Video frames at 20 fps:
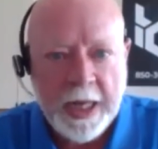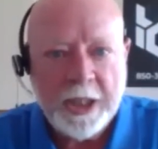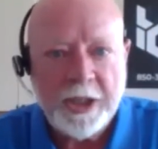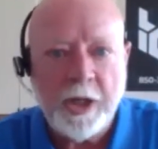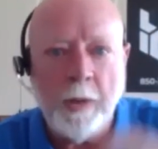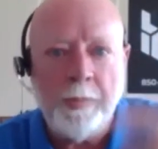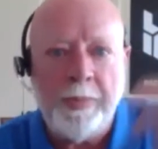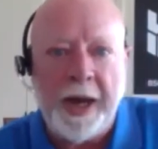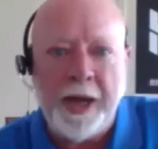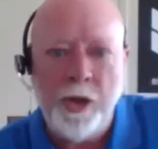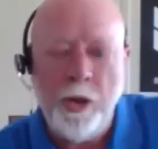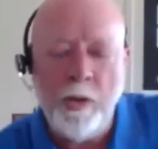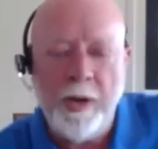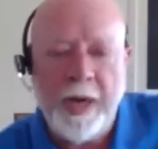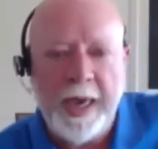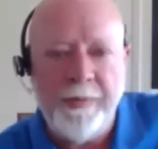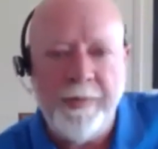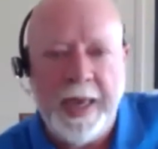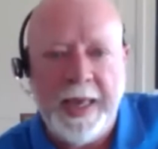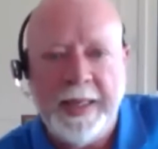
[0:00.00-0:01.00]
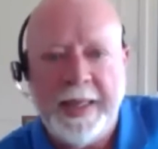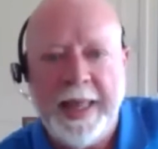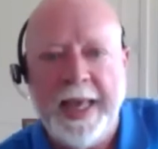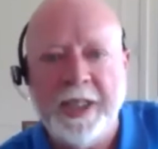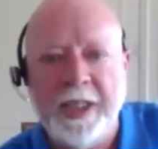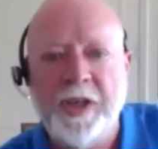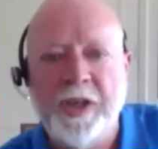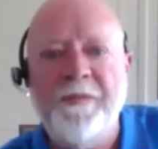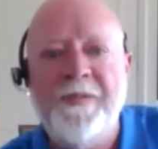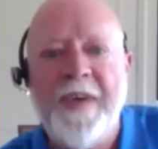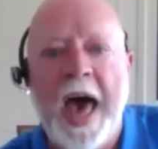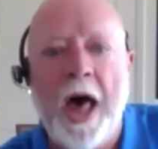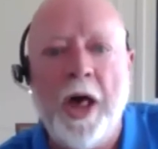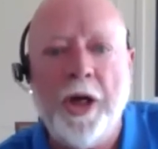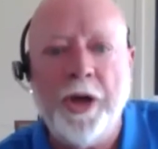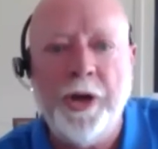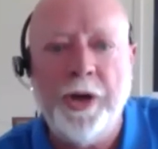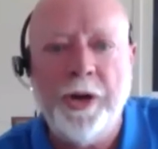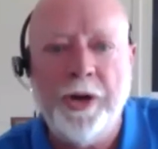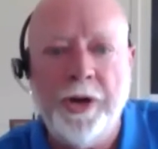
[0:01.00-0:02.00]
So by you giving things of
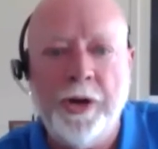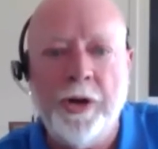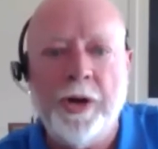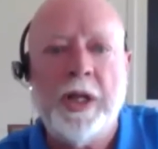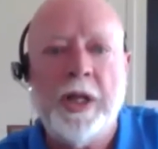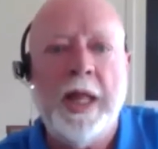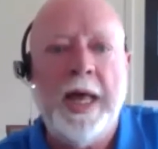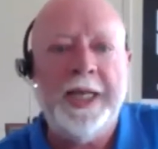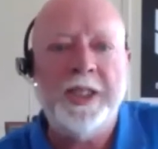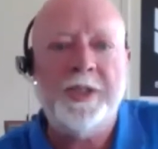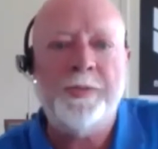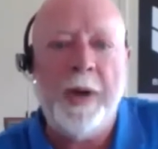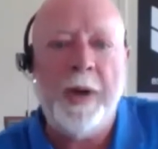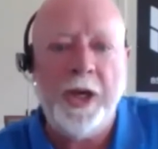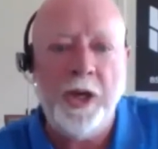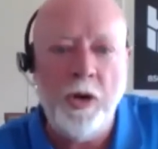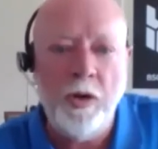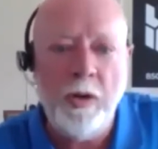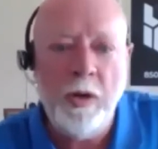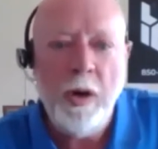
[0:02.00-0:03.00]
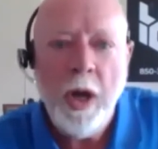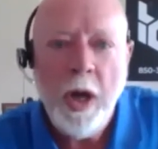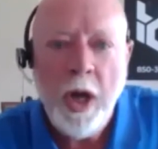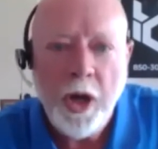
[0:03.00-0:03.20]
value to your clients, by your